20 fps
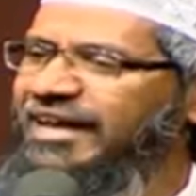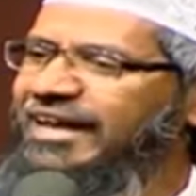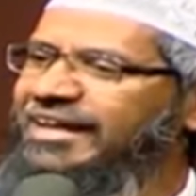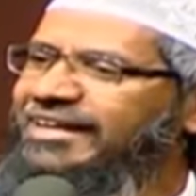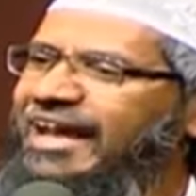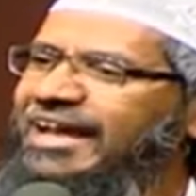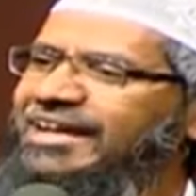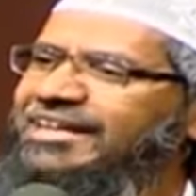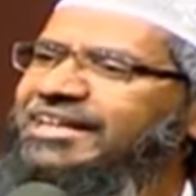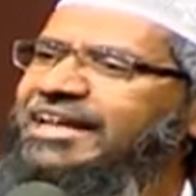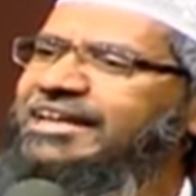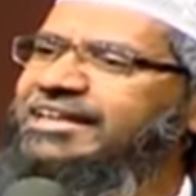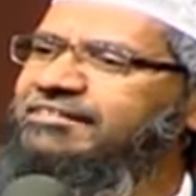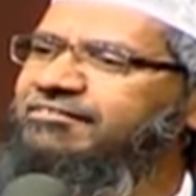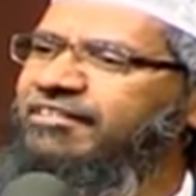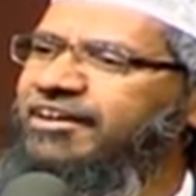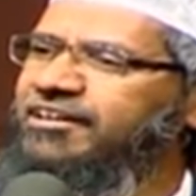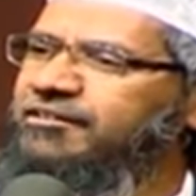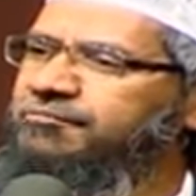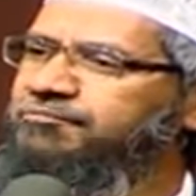In
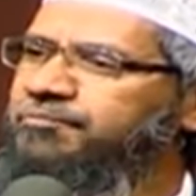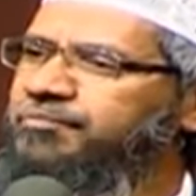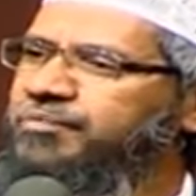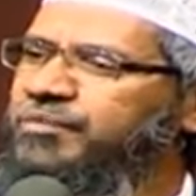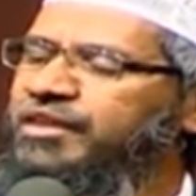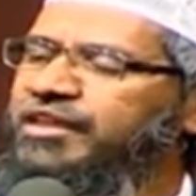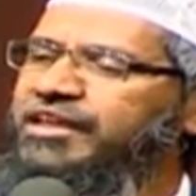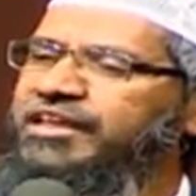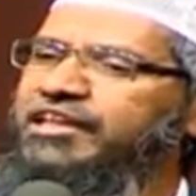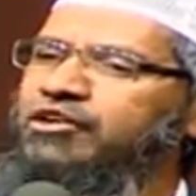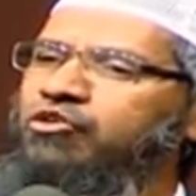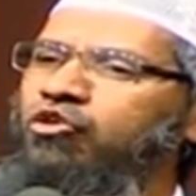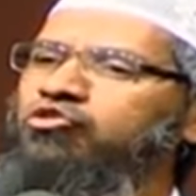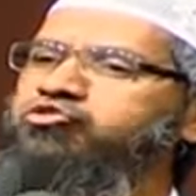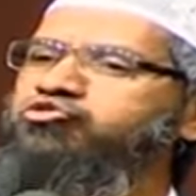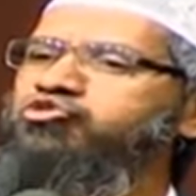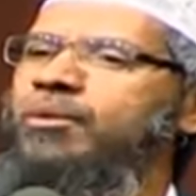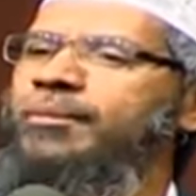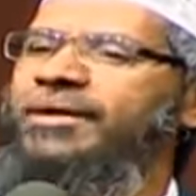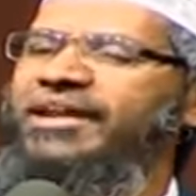1981, he
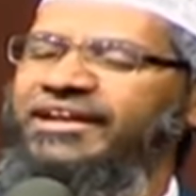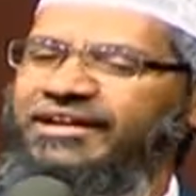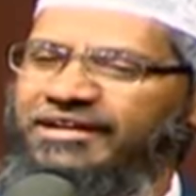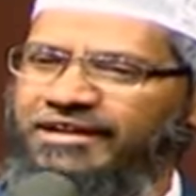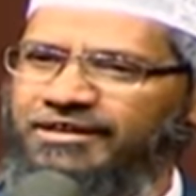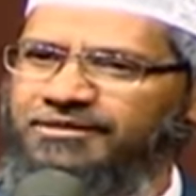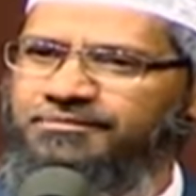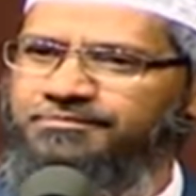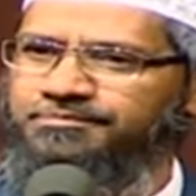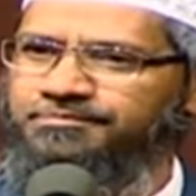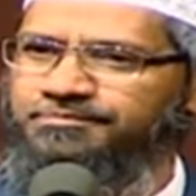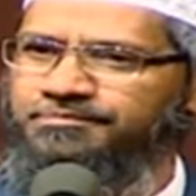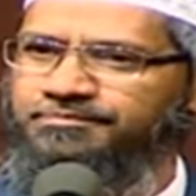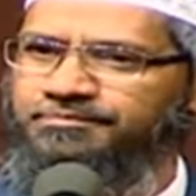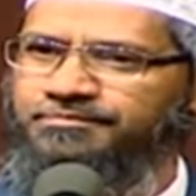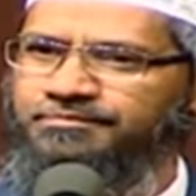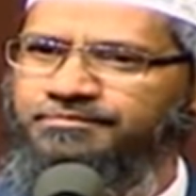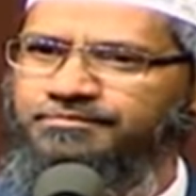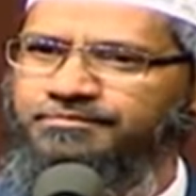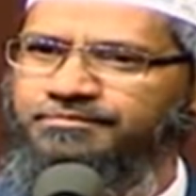goes to America.
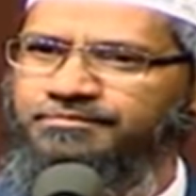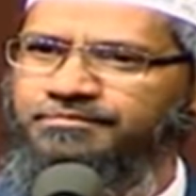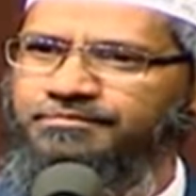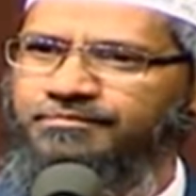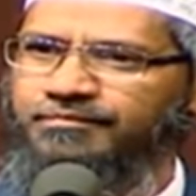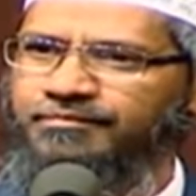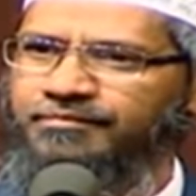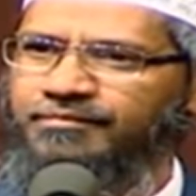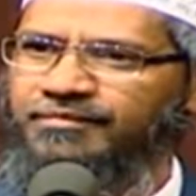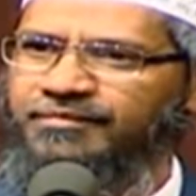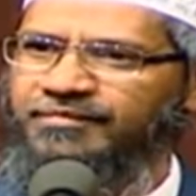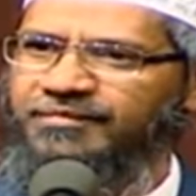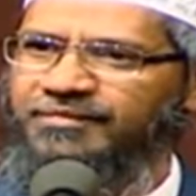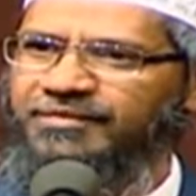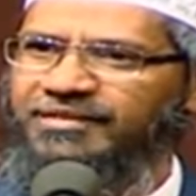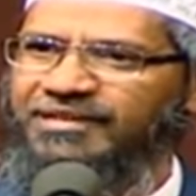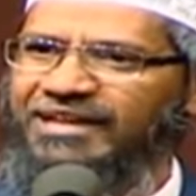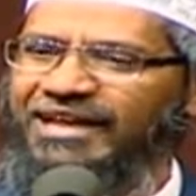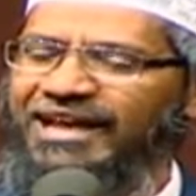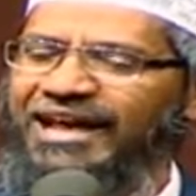
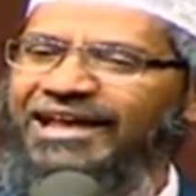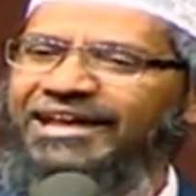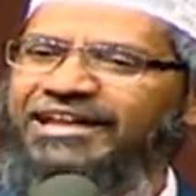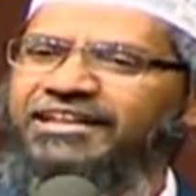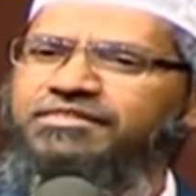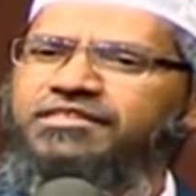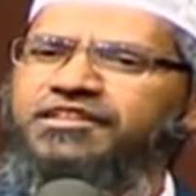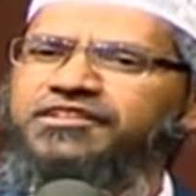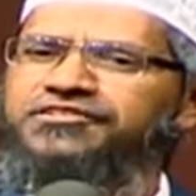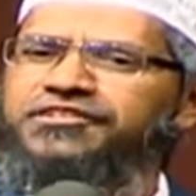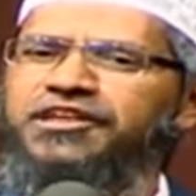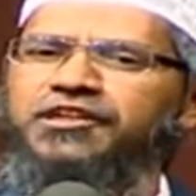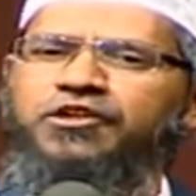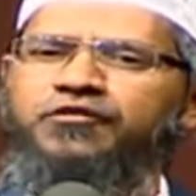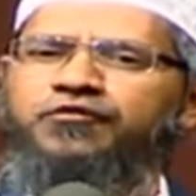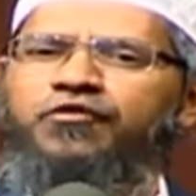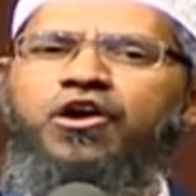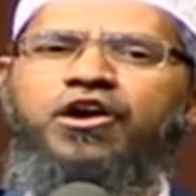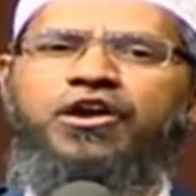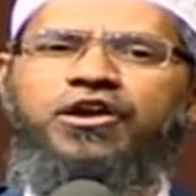And in the
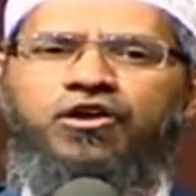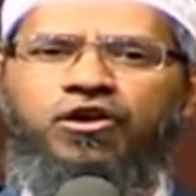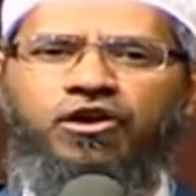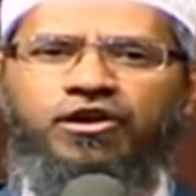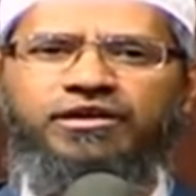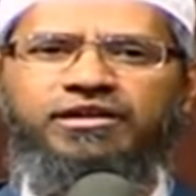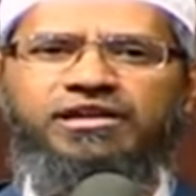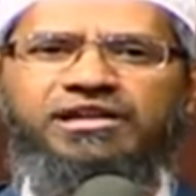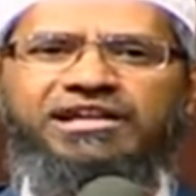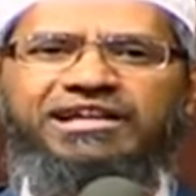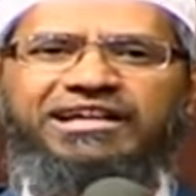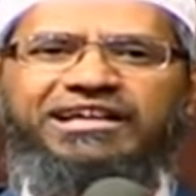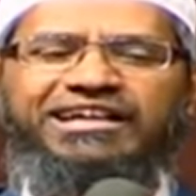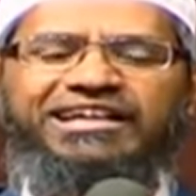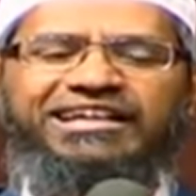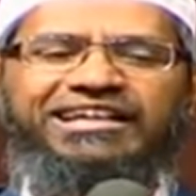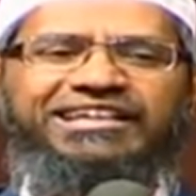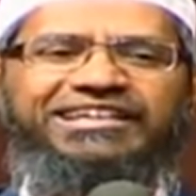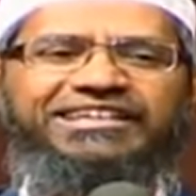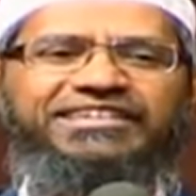state of Oregon,
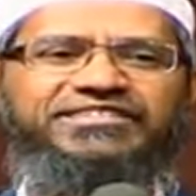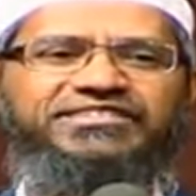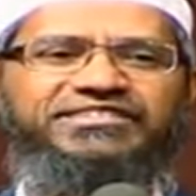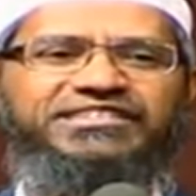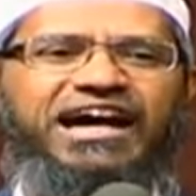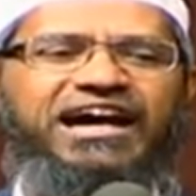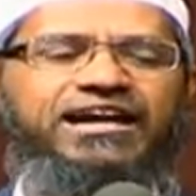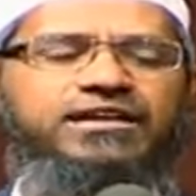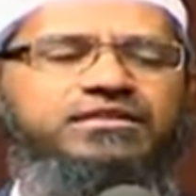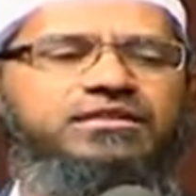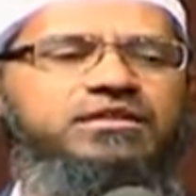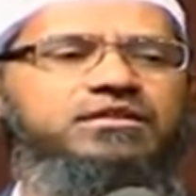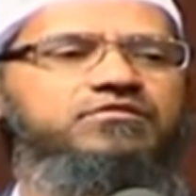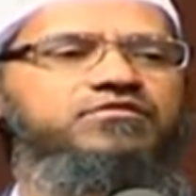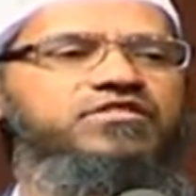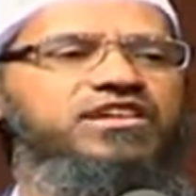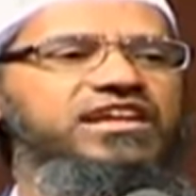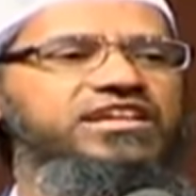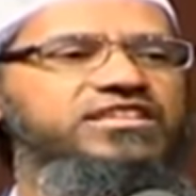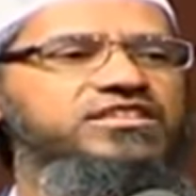he starts his
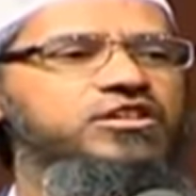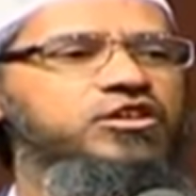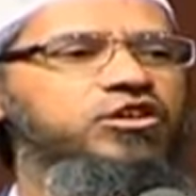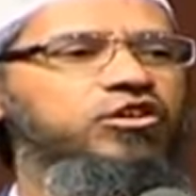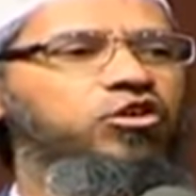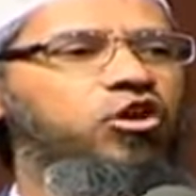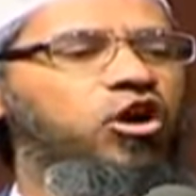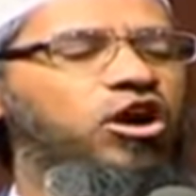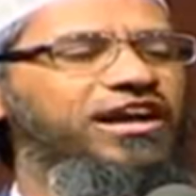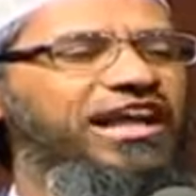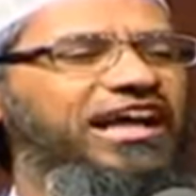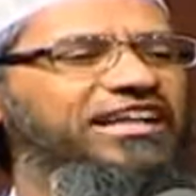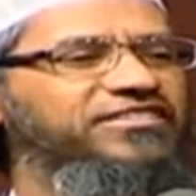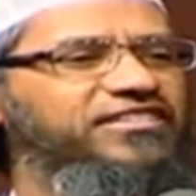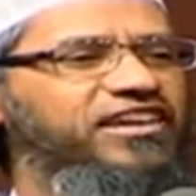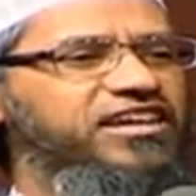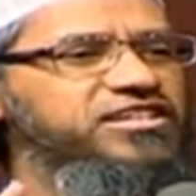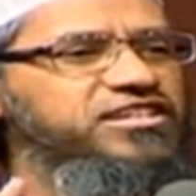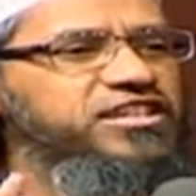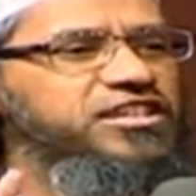village called
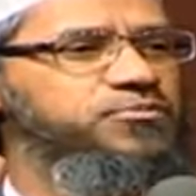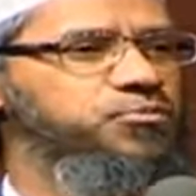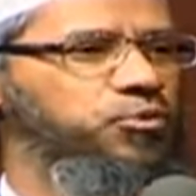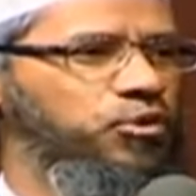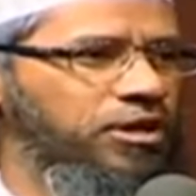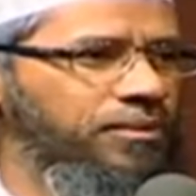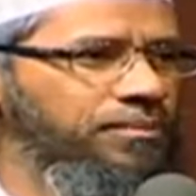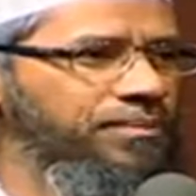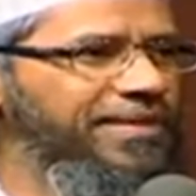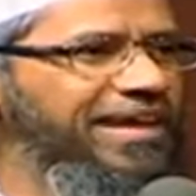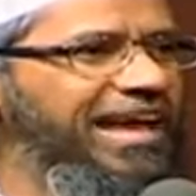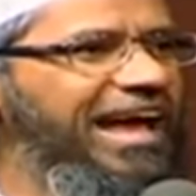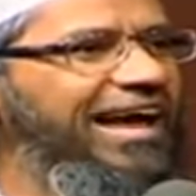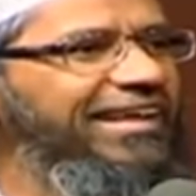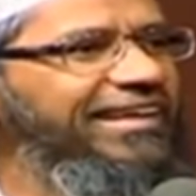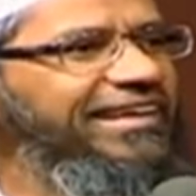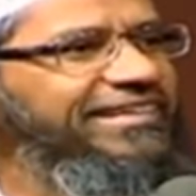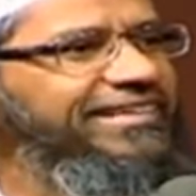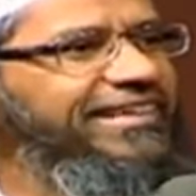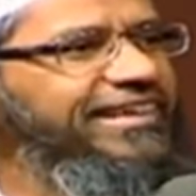as Rajneeshpuram.
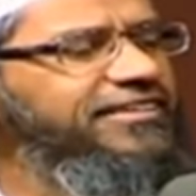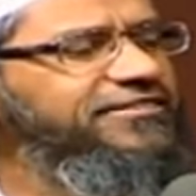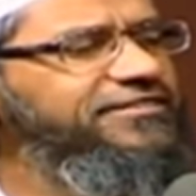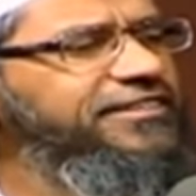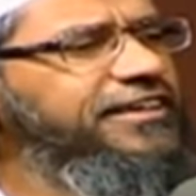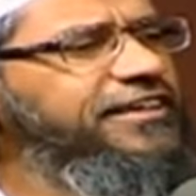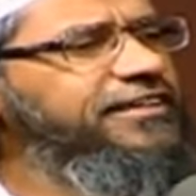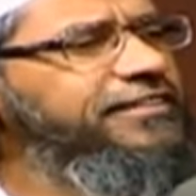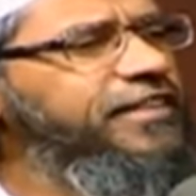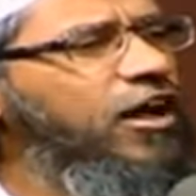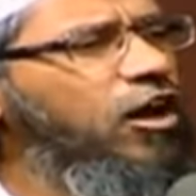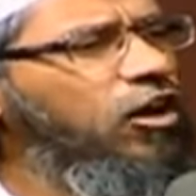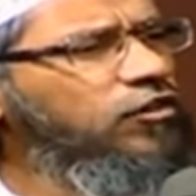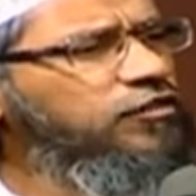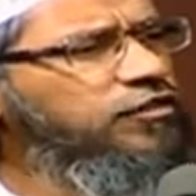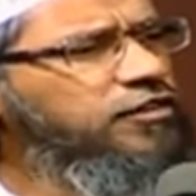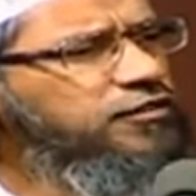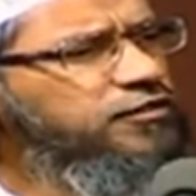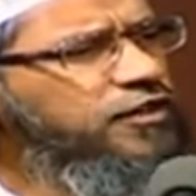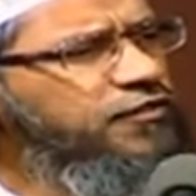And he takes
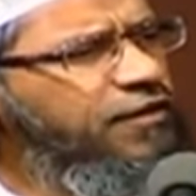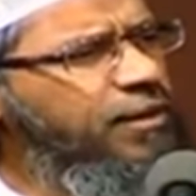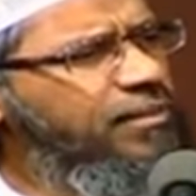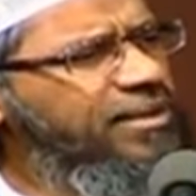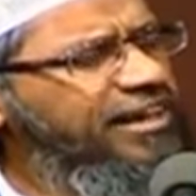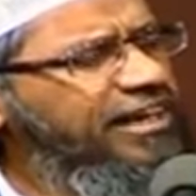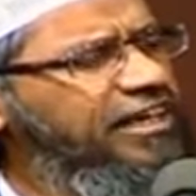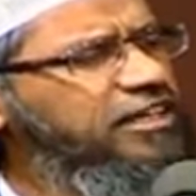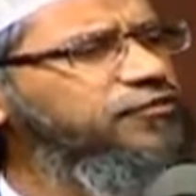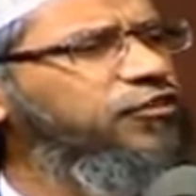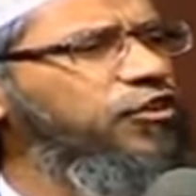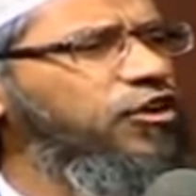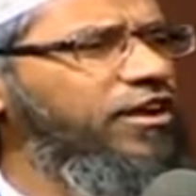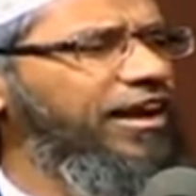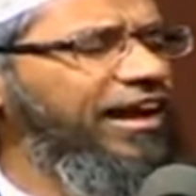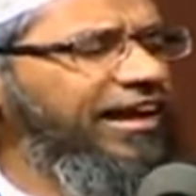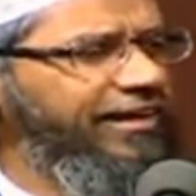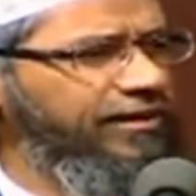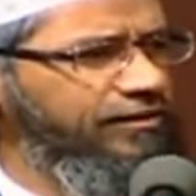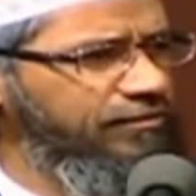thousands of Americans for
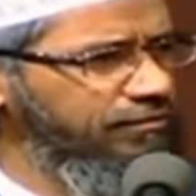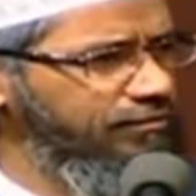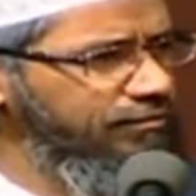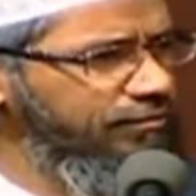a ride.